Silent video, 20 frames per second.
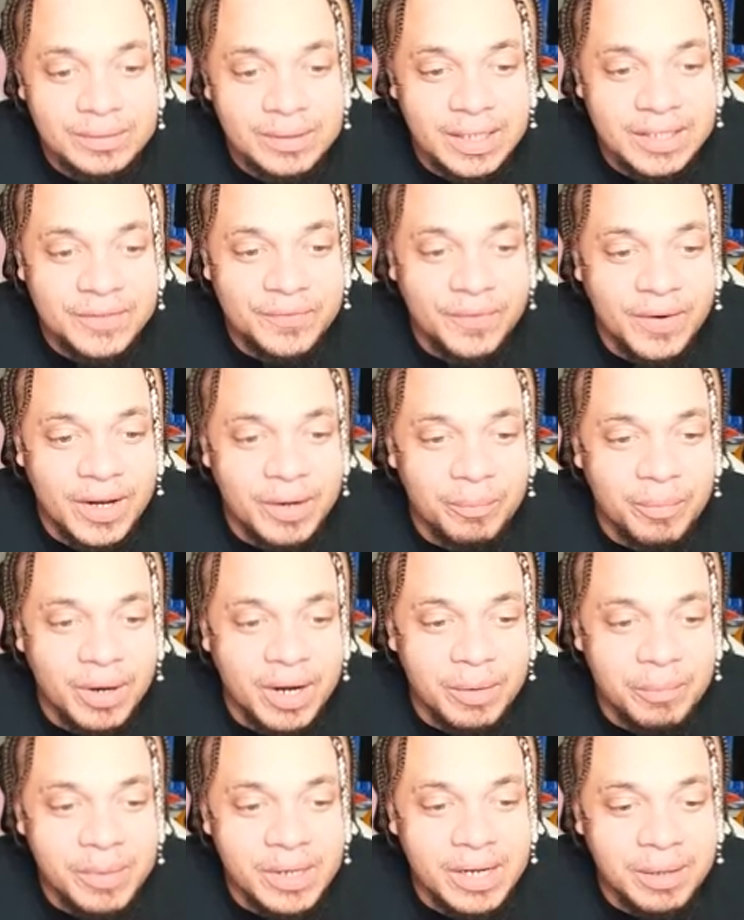That's fine
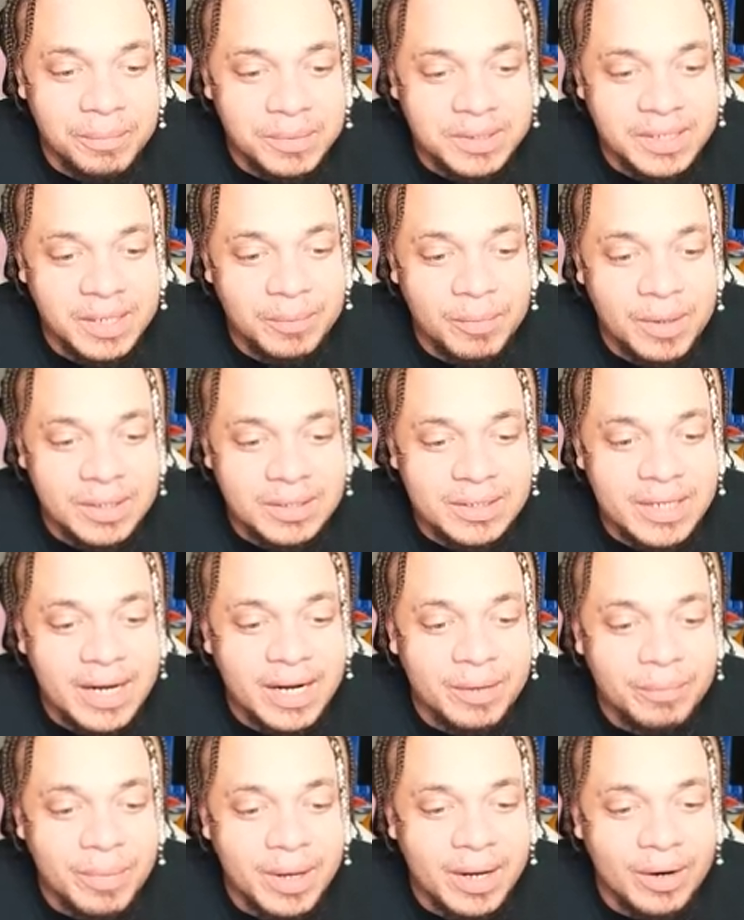by me. I'm gonna take my
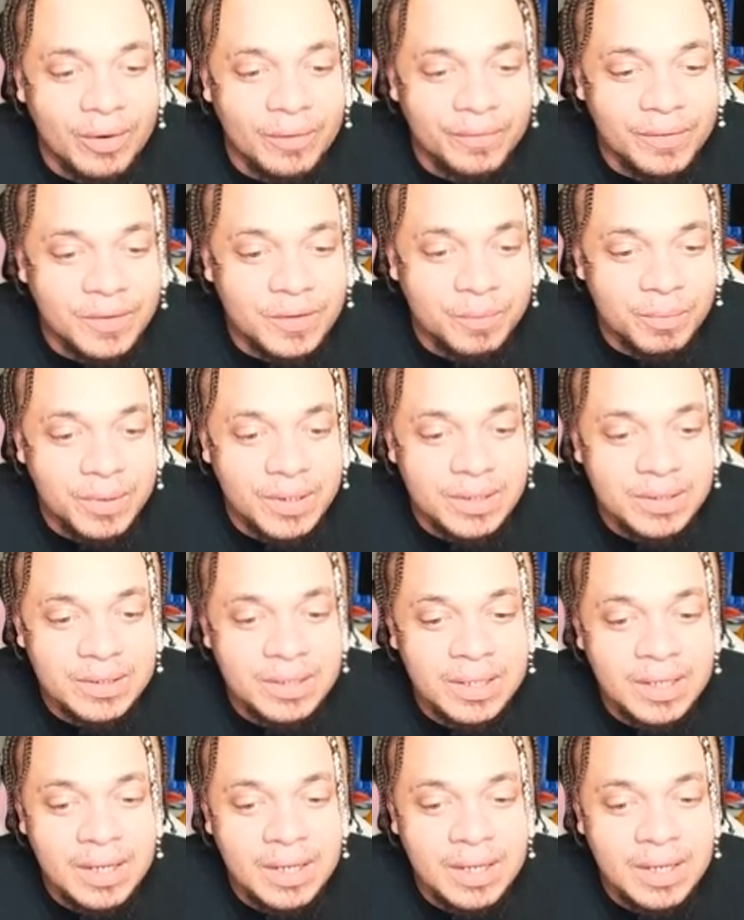jacket back off this bitch.